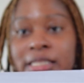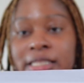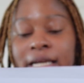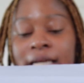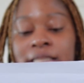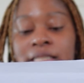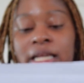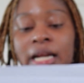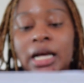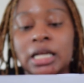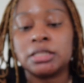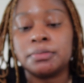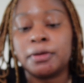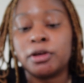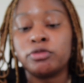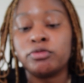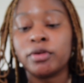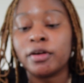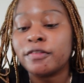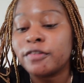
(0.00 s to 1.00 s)
Dyson has been
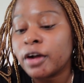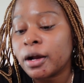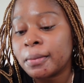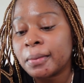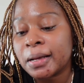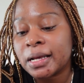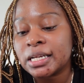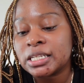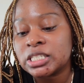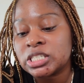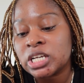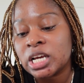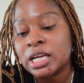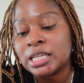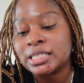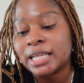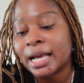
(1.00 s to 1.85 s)
refurbished.